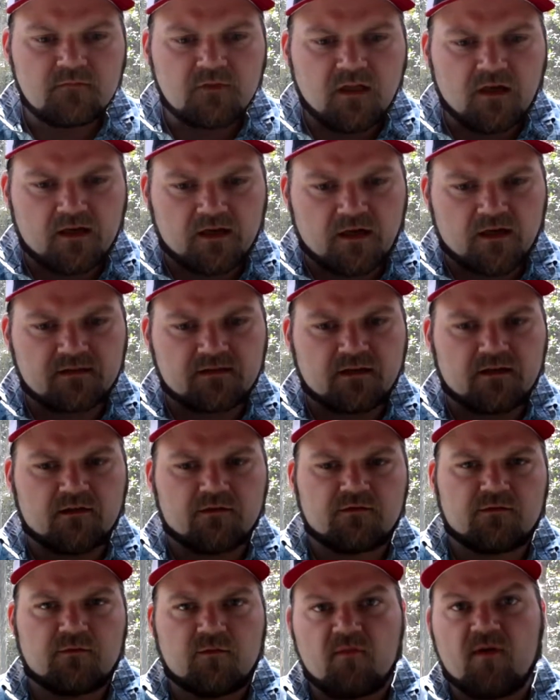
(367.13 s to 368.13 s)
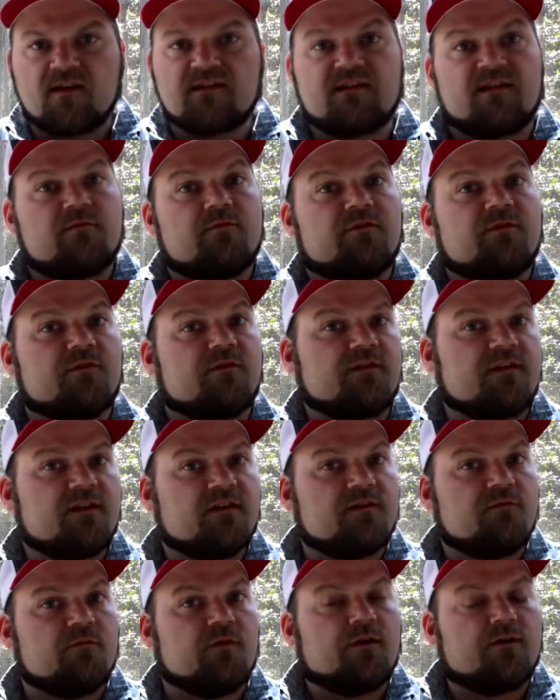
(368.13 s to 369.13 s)
I got there, so we batched that one Thursday
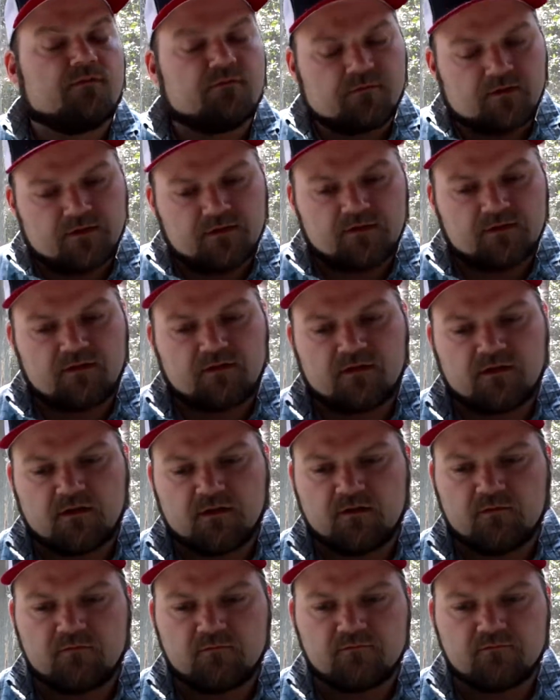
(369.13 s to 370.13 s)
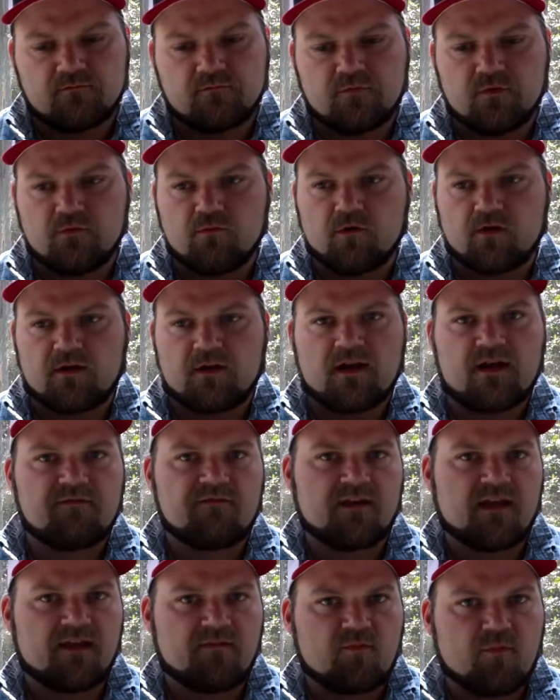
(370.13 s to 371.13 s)
as well, right? We weren't going to have
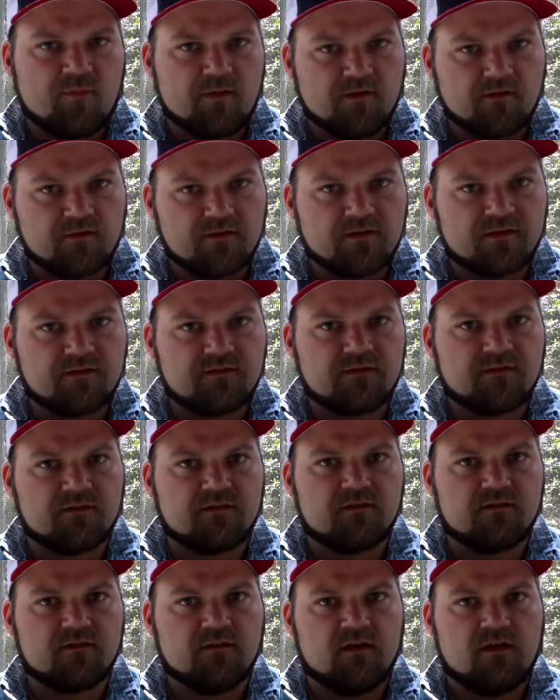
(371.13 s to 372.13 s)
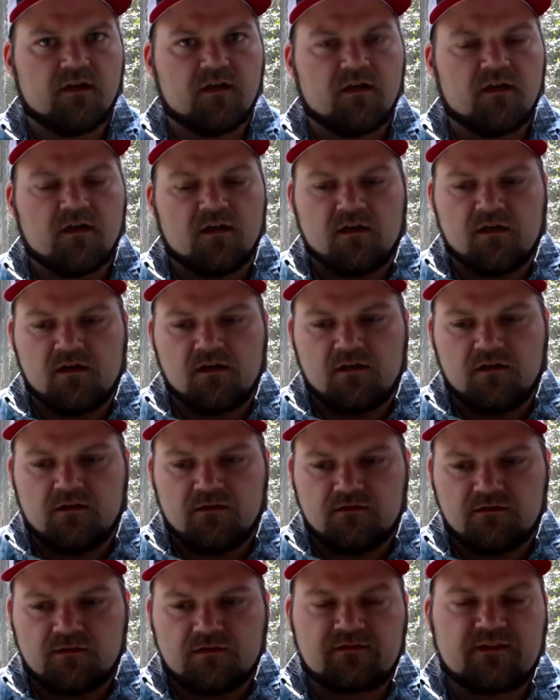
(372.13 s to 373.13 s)
the capability to
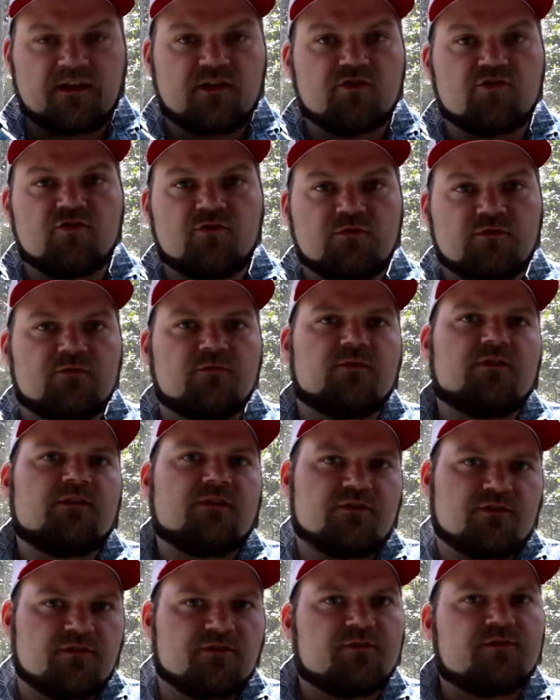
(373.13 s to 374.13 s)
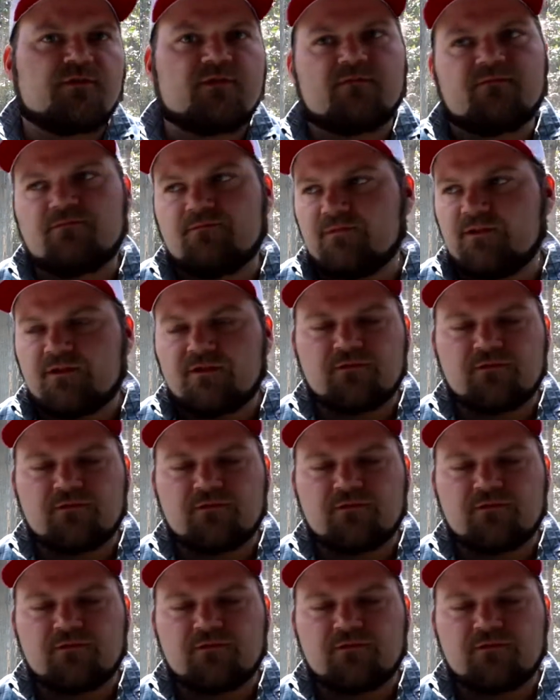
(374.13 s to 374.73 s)
take a juicer with us. Juice, I